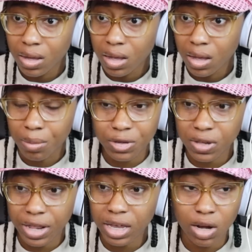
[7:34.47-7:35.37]
I'm just
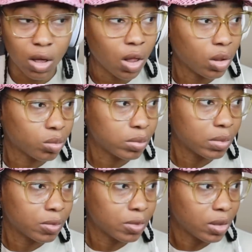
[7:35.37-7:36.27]
letting it all
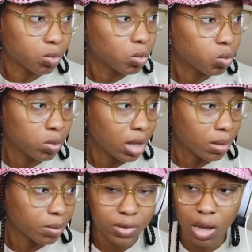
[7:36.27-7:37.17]

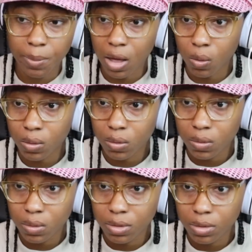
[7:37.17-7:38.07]
um, come out
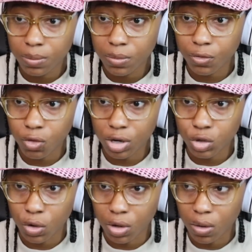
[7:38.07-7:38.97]
before I
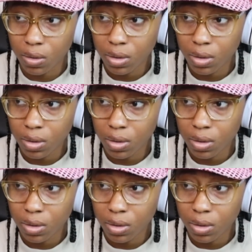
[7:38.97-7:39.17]
show y'all.